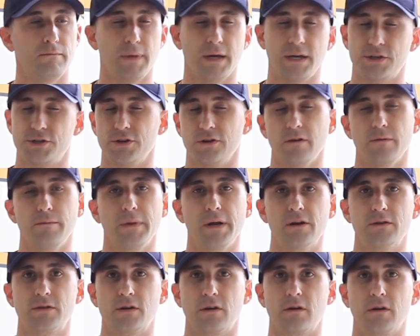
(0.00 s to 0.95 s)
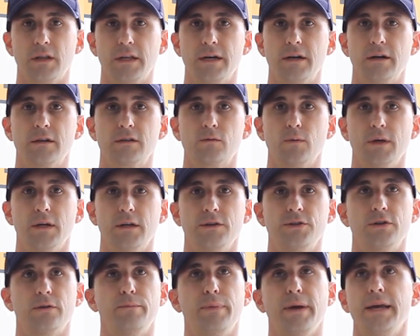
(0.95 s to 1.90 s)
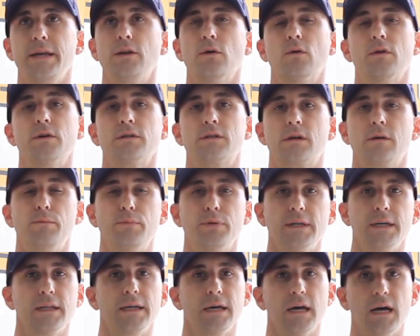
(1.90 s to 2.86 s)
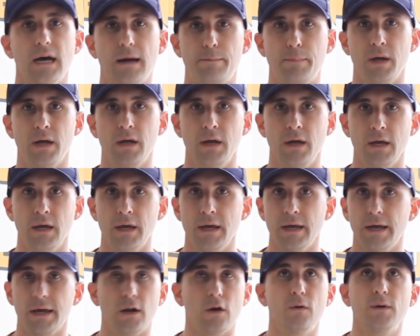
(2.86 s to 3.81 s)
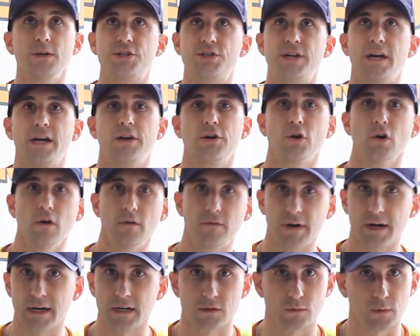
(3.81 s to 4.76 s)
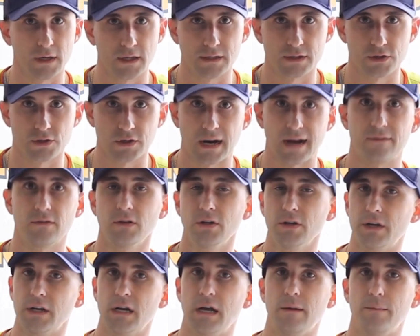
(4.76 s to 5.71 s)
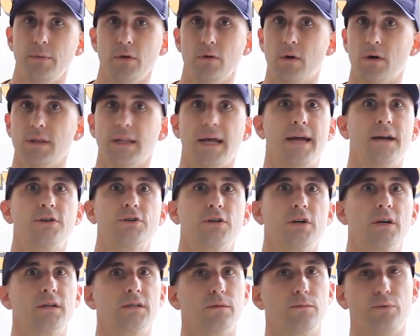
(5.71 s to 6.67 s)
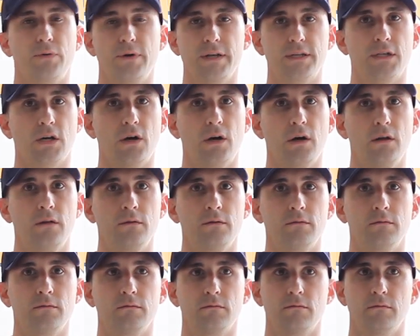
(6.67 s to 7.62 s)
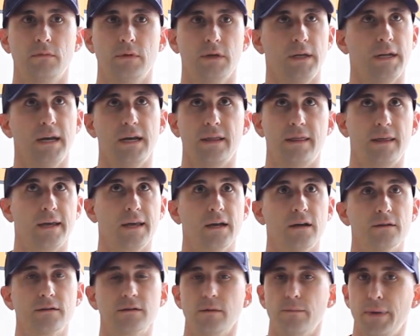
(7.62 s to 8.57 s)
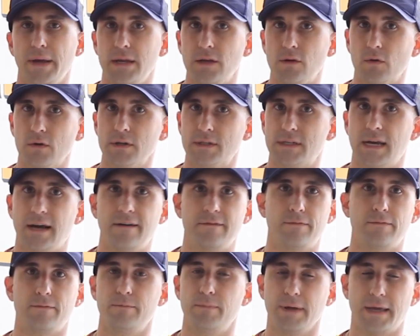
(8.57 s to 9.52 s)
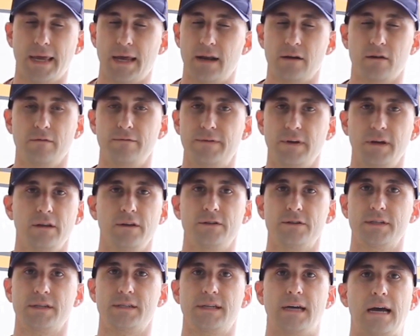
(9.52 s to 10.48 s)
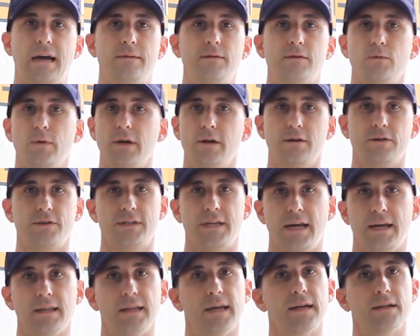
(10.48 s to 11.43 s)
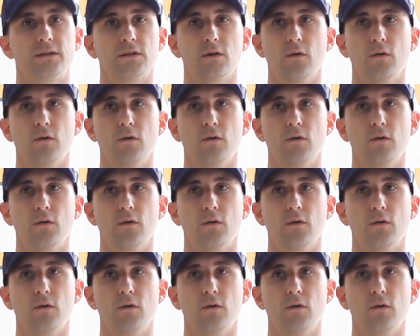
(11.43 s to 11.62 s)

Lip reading: Making sure your mirrors are clear as well as your bay door is completely up. And always check your overhead as well as a driver. Look it up. You know, our ladder trucks are pretty tall, and anything else, the bay doors have mechanical failures at times, and we understand that.